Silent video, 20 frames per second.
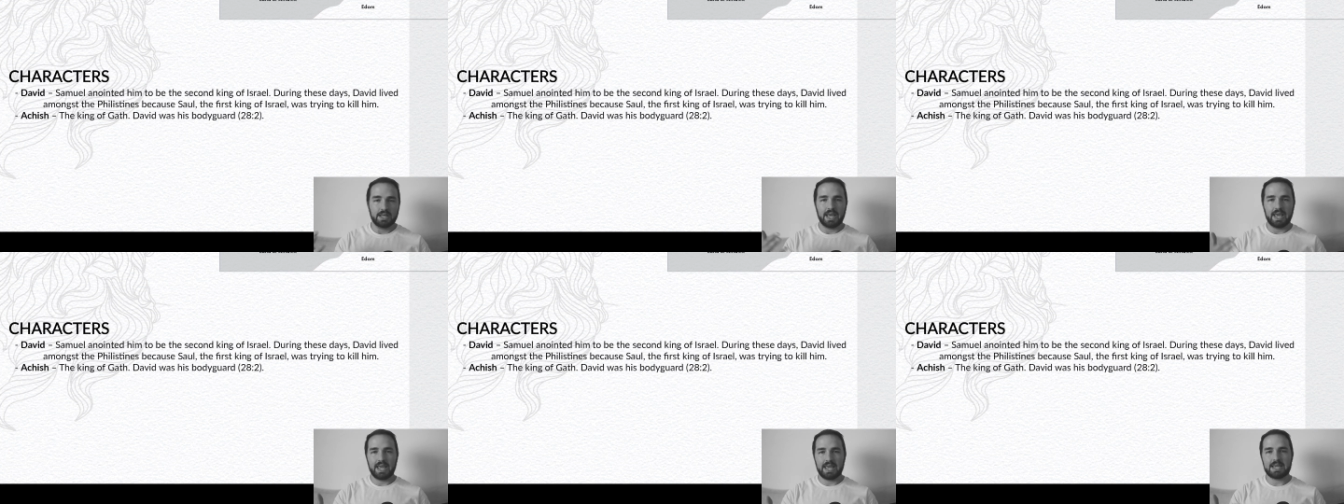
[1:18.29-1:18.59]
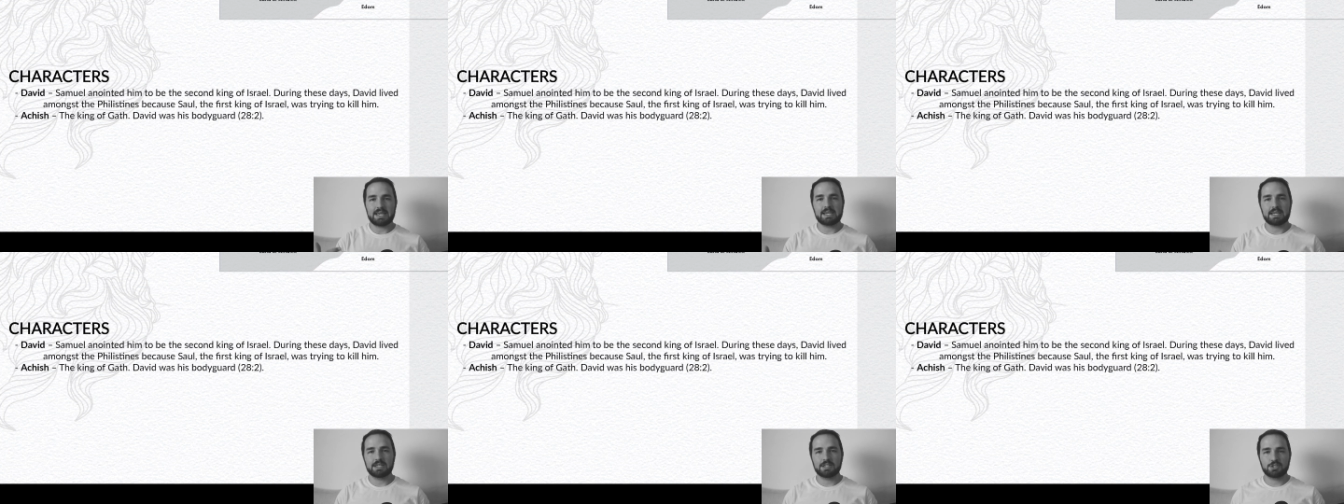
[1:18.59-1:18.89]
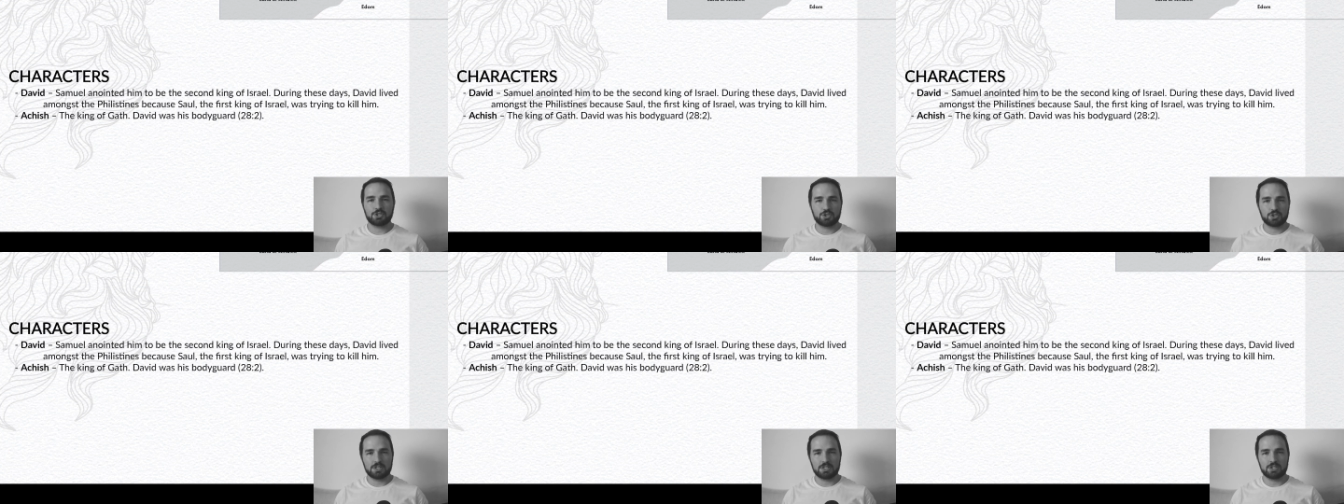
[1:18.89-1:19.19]

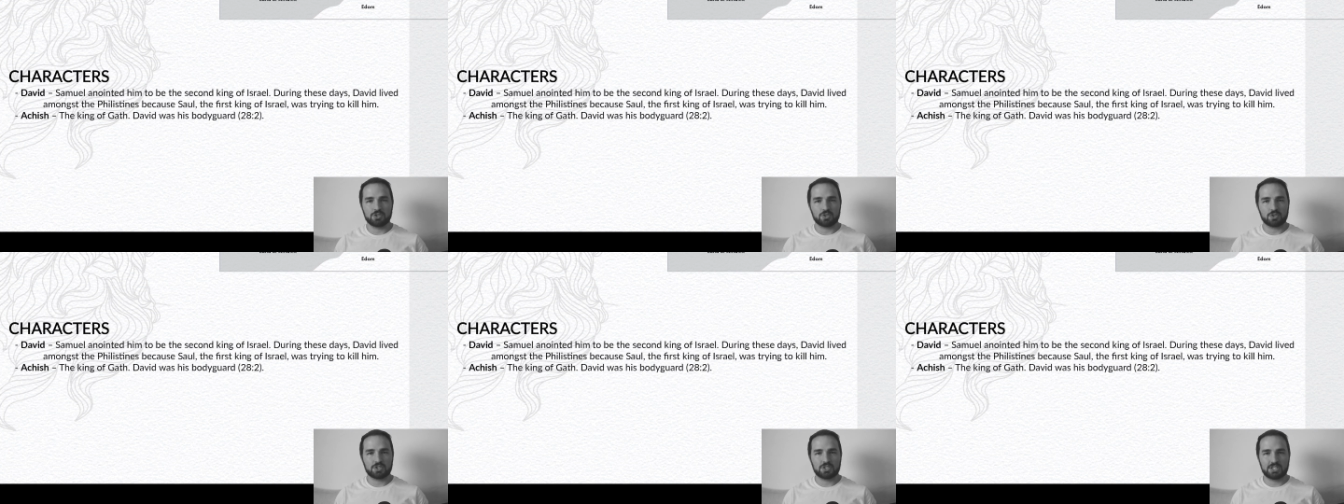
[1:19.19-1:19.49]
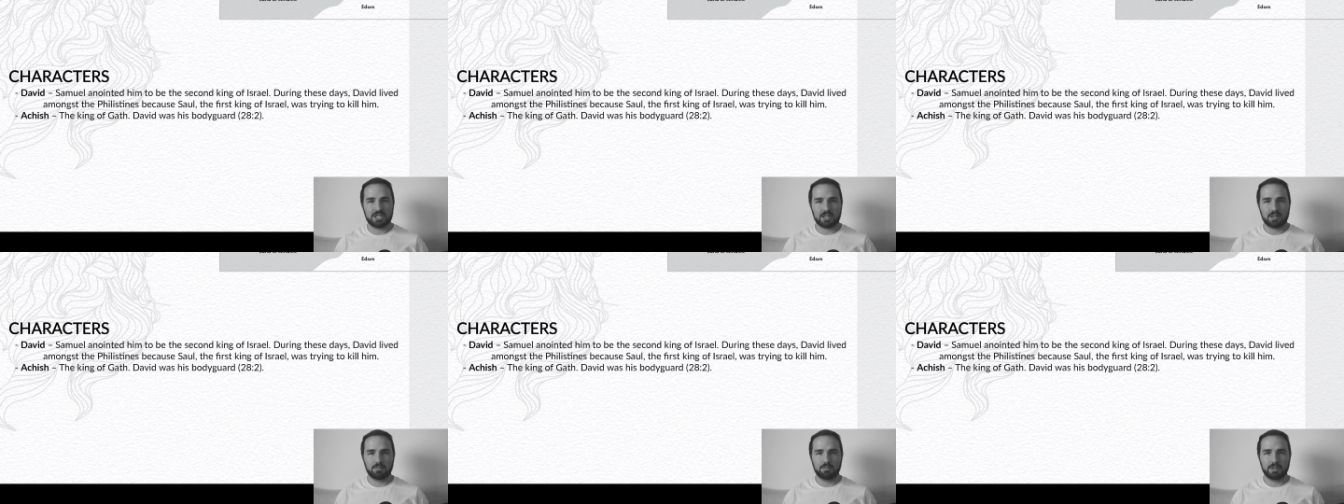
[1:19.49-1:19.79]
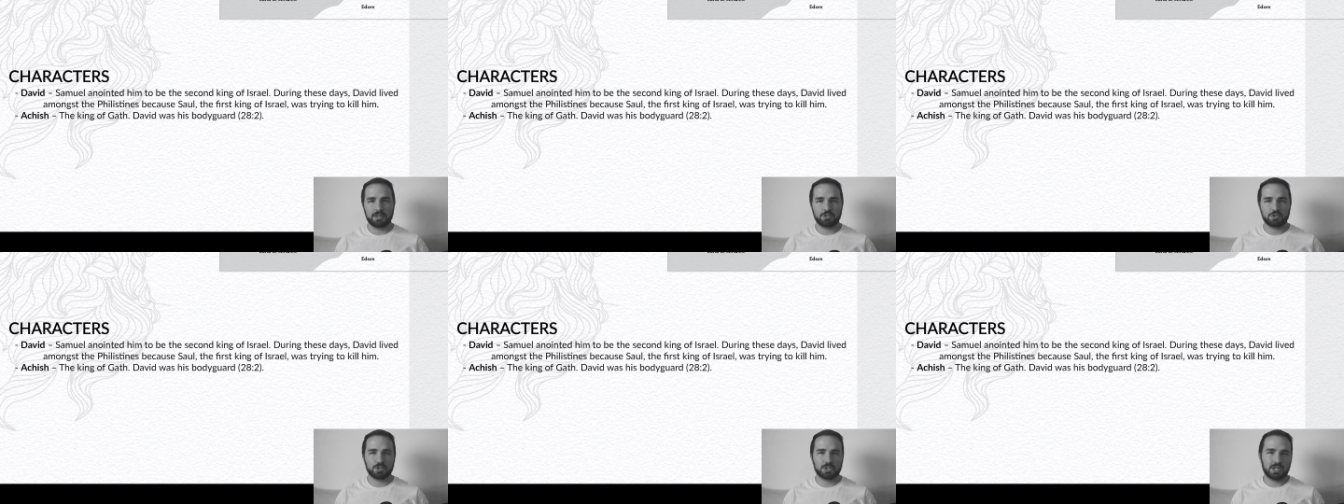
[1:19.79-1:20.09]
Achish is our second
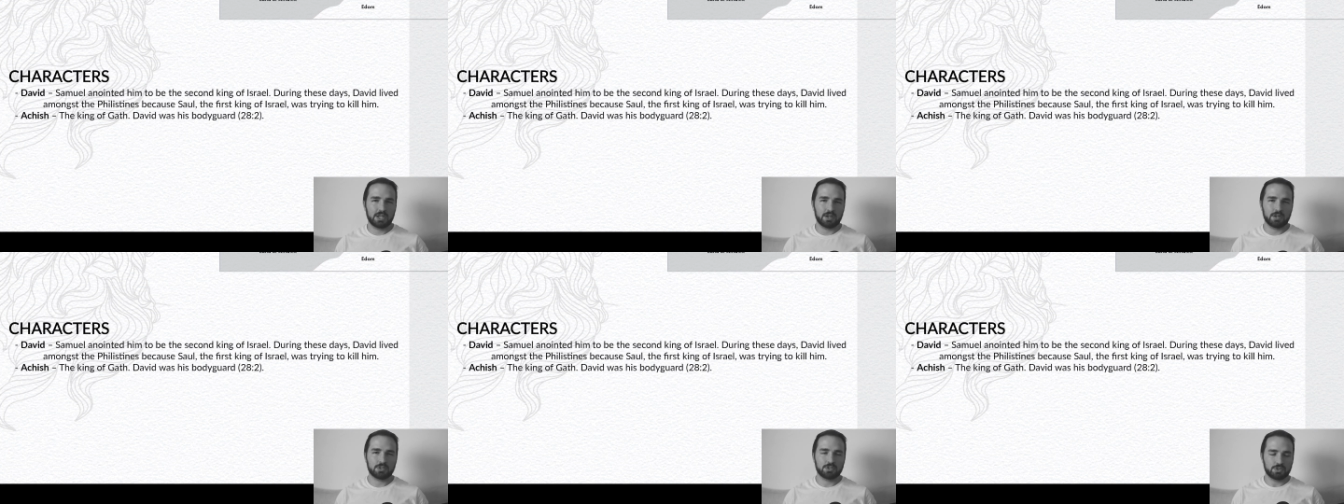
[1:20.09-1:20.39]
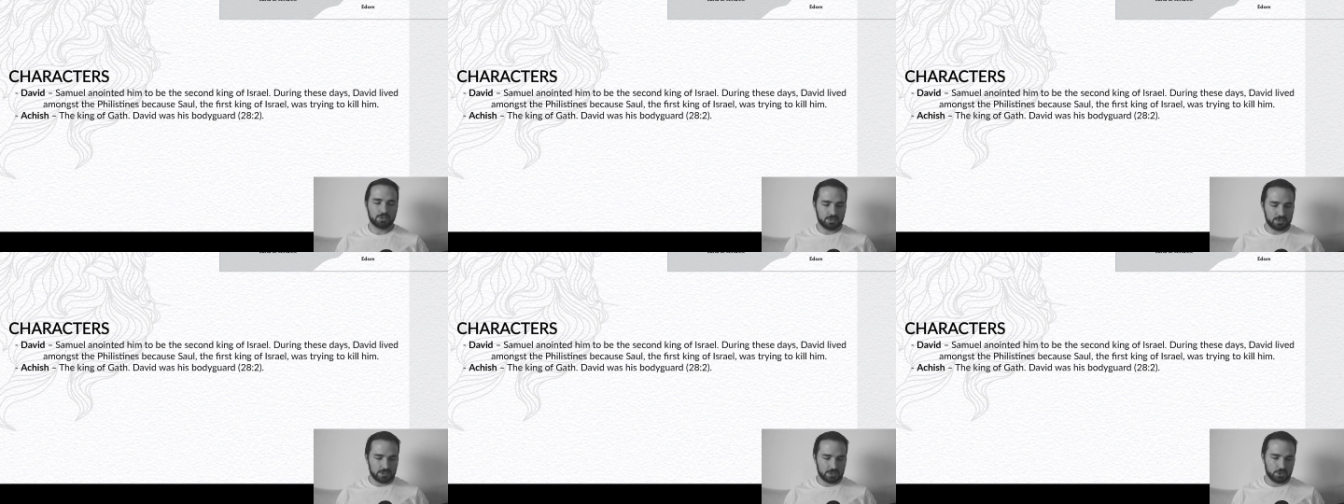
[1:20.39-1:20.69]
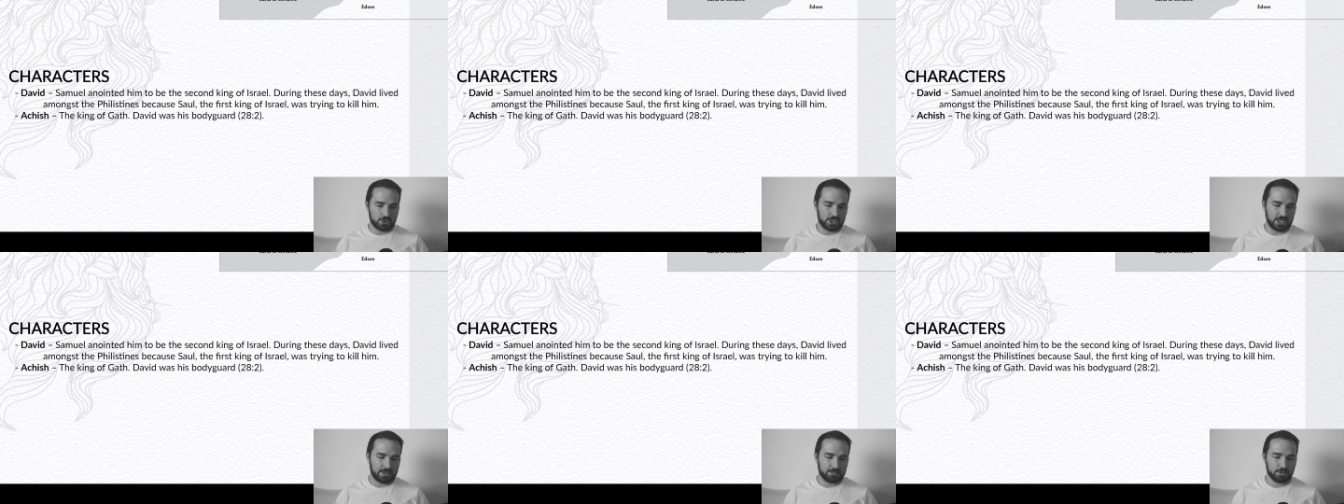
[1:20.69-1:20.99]
major character in this
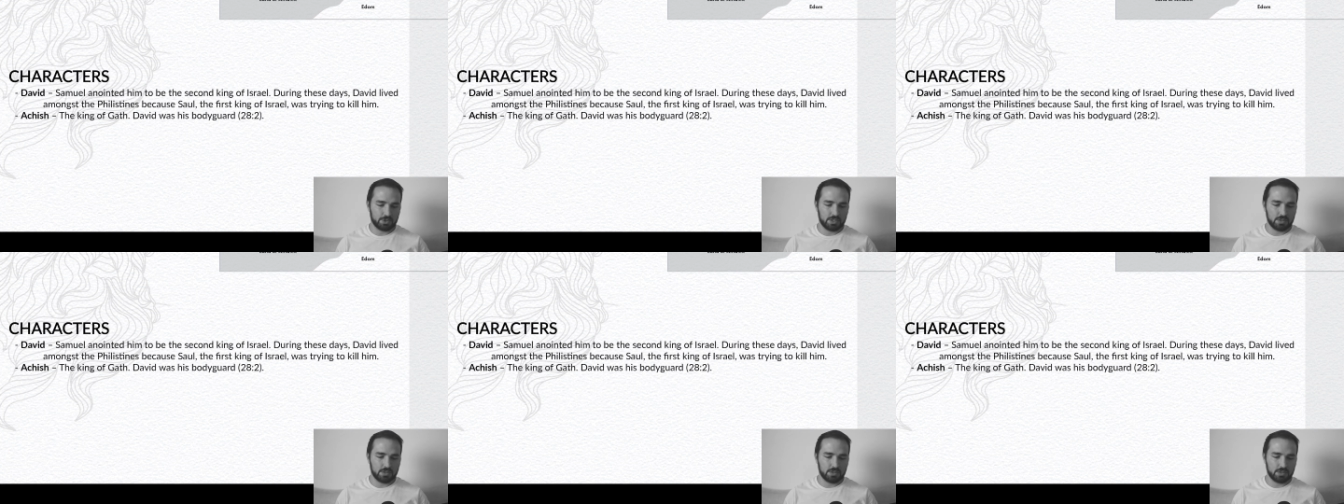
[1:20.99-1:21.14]
chapter.